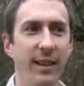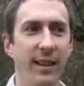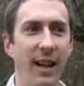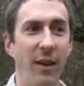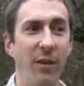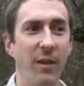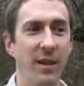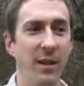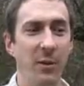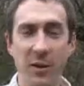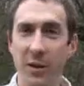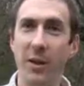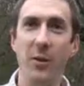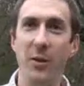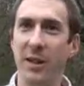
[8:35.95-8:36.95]
if, as soon as
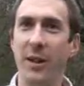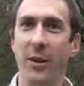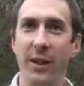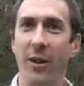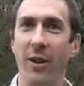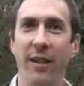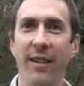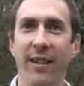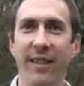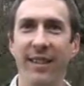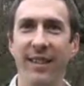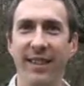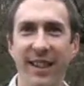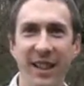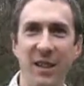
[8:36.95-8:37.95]
you know what's going
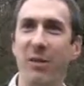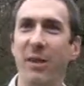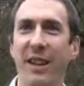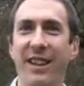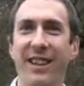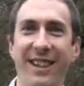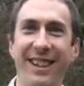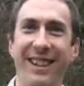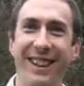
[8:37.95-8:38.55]
on, it's finished.